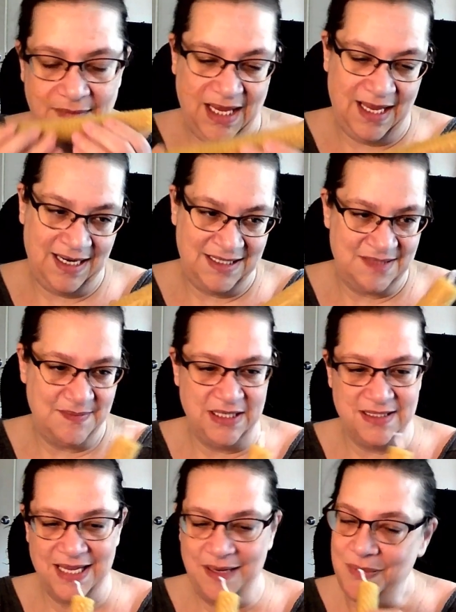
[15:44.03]
And it
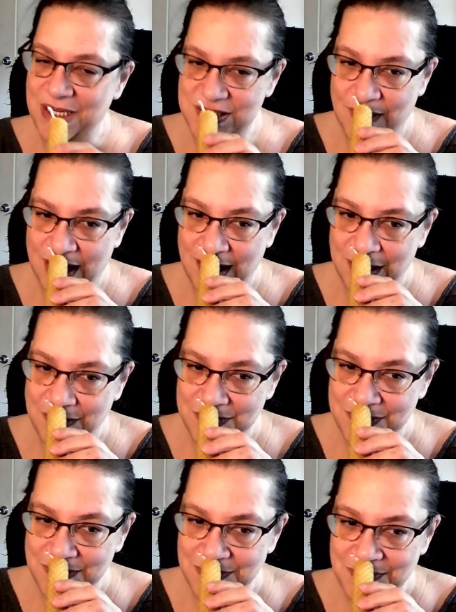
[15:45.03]
smells like beeswax.
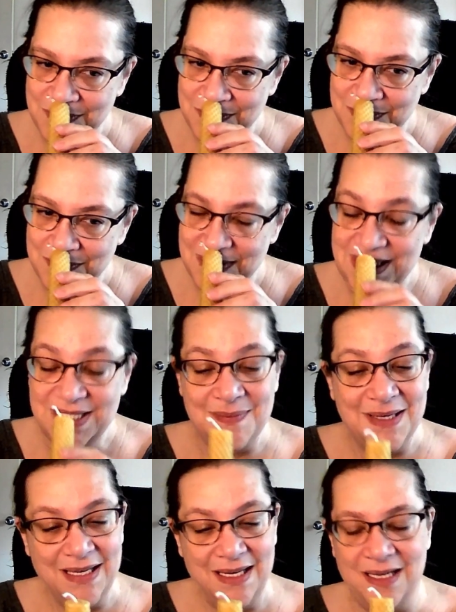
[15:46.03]
Smell